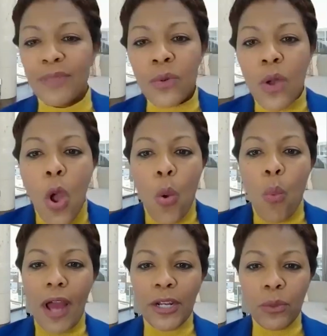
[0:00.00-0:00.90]
So
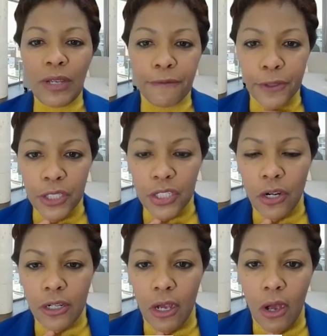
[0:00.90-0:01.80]
why don't we first
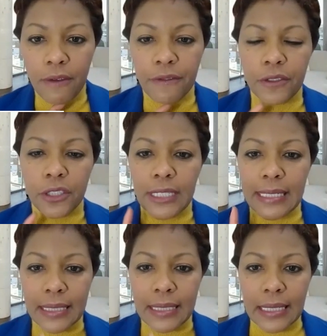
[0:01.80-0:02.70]
start off
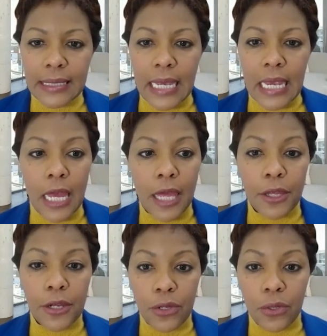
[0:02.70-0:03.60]
discussing
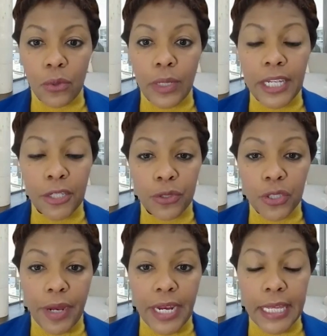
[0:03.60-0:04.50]
the new
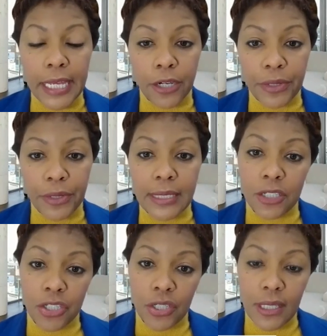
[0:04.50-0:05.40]
interest rate increase
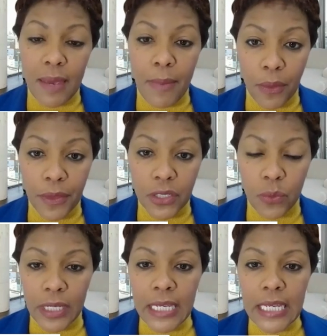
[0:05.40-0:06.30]
that just came out this
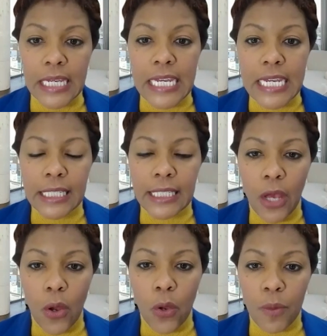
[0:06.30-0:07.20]
week.
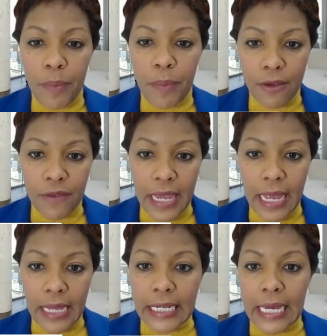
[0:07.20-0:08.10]
So the Bank of
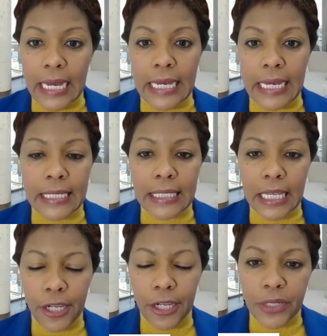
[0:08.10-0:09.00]
Canada has
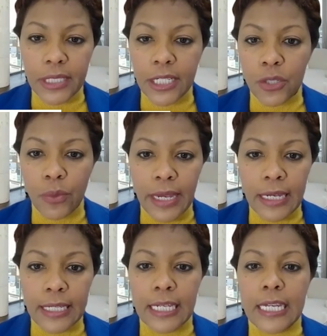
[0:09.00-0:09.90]
increased its
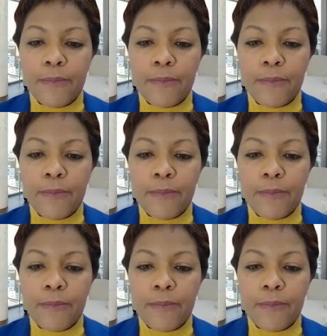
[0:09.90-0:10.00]
rate